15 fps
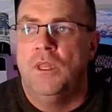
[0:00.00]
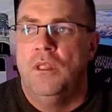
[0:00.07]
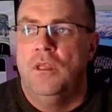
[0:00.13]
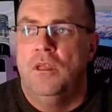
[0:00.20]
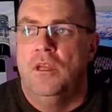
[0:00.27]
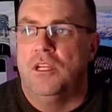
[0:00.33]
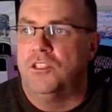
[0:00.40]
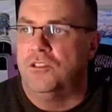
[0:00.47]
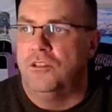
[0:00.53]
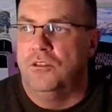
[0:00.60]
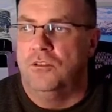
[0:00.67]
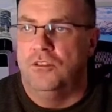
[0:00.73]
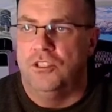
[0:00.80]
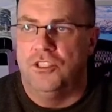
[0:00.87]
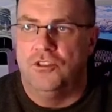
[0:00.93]

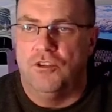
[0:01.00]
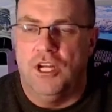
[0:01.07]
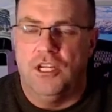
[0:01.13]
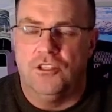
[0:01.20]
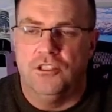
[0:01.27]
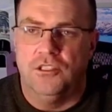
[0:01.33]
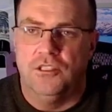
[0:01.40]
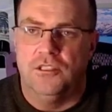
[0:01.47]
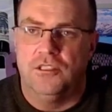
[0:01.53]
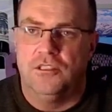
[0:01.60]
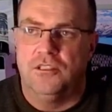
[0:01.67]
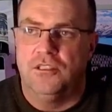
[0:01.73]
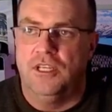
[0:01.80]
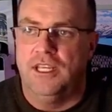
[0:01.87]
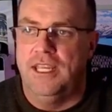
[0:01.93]
External
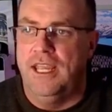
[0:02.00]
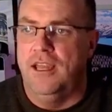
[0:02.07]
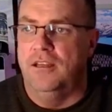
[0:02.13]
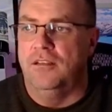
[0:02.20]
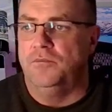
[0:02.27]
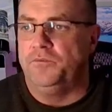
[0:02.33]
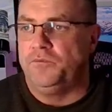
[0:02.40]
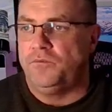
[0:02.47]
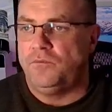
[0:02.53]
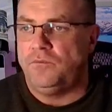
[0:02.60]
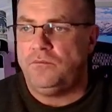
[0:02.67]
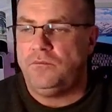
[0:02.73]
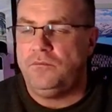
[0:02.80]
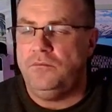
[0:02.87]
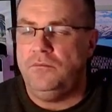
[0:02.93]
distractions. Again,
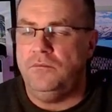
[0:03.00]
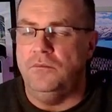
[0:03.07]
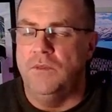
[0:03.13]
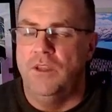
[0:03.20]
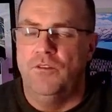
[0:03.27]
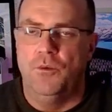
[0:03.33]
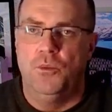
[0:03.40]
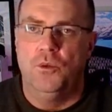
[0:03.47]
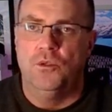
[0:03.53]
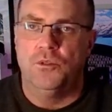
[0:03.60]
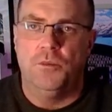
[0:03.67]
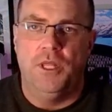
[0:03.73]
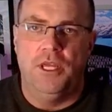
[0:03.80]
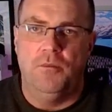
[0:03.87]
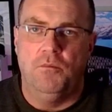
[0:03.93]
if your pool's
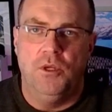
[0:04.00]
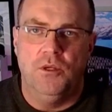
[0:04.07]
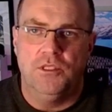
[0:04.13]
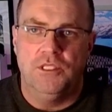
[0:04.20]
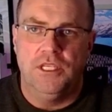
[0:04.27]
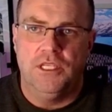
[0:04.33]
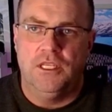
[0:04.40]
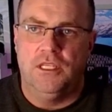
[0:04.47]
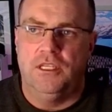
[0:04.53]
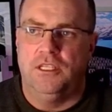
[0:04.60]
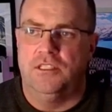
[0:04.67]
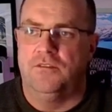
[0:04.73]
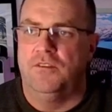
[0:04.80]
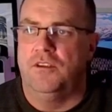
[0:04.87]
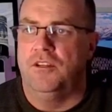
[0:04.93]
playing music and
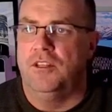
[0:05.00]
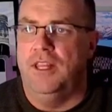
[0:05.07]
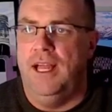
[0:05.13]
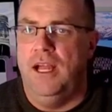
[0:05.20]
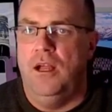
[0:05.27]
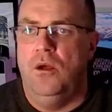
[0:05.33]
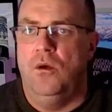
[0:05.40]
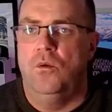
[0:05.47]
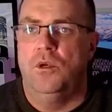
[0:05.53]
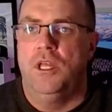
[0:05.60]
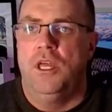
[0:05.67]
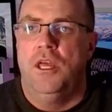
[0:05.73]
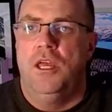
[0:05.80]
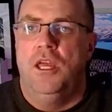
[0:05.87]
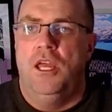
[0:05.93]
it's very loud,
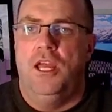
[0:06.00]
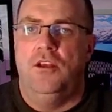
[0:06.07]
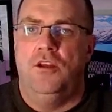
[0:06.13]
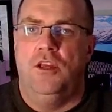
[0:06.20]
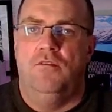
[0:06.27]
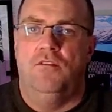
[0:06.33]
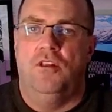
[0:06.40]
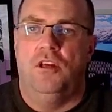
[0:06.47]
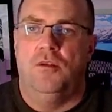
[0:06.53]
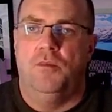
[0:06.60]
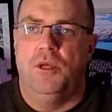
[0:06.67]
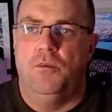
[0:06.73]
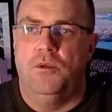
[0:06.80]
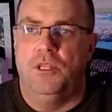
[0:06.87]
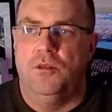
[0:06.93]
and you have a lot of
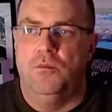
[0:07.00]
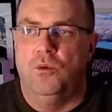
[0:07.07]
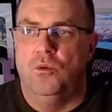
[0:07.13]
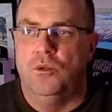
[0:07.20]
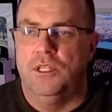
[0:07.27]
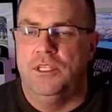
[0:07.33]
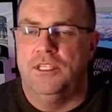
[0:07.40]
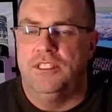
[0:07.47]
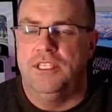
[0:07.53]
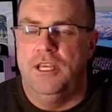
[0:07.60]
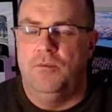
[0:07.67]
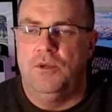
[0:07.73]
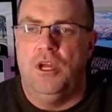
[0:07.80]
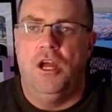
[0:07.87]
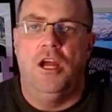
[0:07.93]
people in the pool at the same
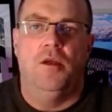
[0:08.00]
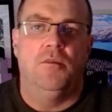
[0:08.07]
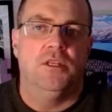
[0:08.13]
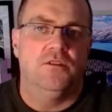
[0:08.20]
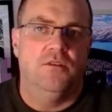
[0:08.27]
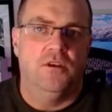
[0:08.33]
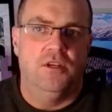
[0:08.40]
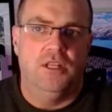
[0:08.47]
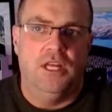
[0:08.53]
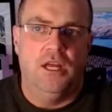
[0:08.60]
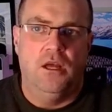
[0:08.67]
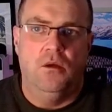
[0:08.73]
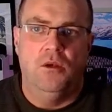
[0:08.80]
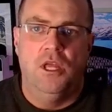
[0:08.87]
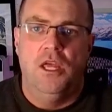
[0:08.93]
time that's very
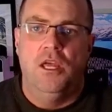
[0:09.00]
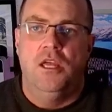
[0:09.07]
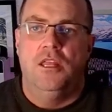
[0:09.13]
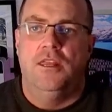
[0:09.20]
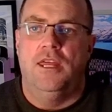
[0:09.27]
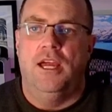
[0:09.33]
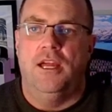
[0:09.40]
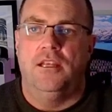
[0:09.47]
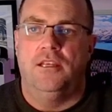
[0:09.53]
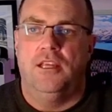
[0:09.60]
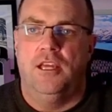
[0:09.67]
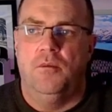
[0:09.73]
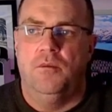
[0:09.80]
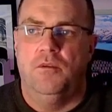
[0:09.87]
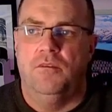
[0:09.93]
loud, that
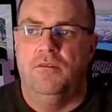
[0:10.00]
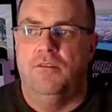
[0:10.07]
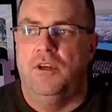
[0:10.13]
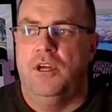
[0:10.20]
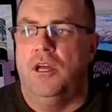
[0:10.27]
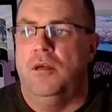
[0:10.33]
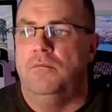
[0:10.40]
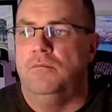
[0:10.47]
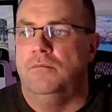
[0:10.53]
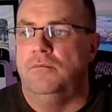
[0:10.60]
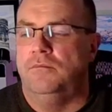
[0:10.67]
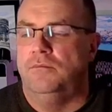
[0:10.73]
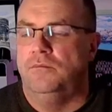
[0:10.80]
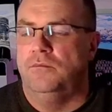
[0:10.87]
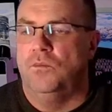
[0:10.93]
type of
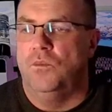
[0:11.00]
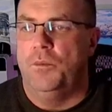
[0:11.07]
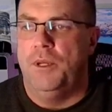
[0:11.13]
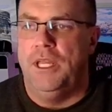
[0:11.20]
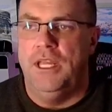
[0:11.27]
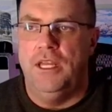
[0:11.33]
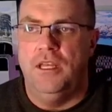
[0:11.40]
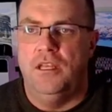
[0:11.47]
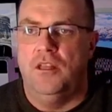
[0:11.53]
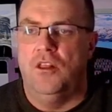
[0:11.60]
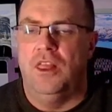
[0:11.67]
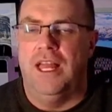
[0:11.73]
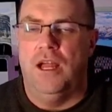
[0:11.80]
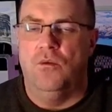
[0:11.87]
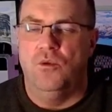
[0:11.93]
repeat
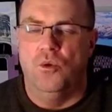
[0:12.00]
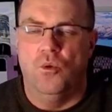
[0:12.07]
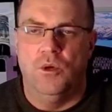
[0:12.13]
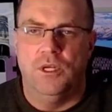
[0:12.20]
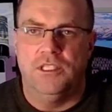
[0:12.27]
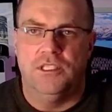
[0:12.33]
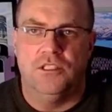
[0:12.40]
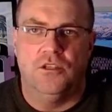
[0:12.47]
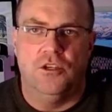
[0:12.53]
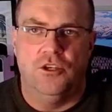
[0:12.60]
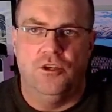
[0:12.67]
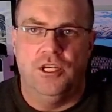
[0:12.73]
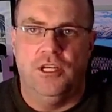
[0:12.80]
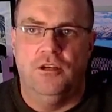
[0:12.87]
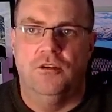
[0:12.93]
loud noises on your
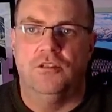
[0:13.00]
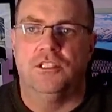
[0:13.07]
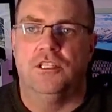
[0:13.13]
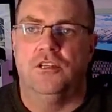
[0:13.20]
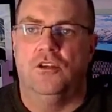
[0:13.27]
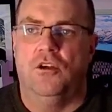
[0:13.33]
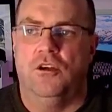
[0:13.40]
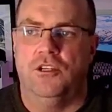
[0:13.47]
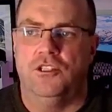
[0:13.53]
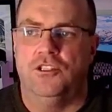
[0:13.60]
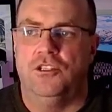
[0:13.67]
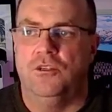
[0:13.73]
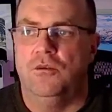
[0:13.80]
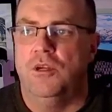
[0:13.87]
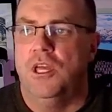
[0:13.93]
ears can cause
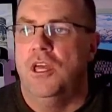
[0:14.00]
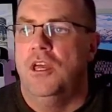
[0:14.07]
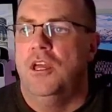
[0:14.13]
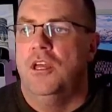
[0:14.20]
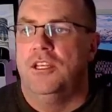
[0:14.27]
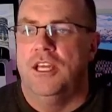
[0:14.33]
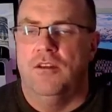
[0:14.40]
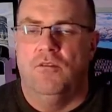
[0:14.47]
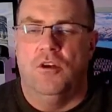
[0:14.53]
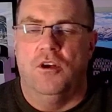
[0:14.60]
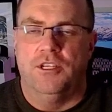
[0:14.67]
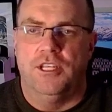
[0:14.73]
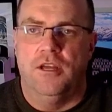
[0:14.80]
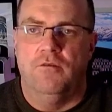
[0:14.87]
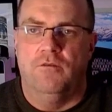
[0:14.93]
you to have a hard
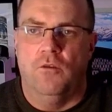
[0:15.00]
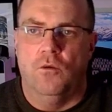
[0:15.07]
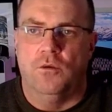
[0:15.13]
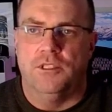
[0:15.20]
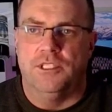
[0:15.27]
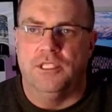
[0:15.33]
time focusing.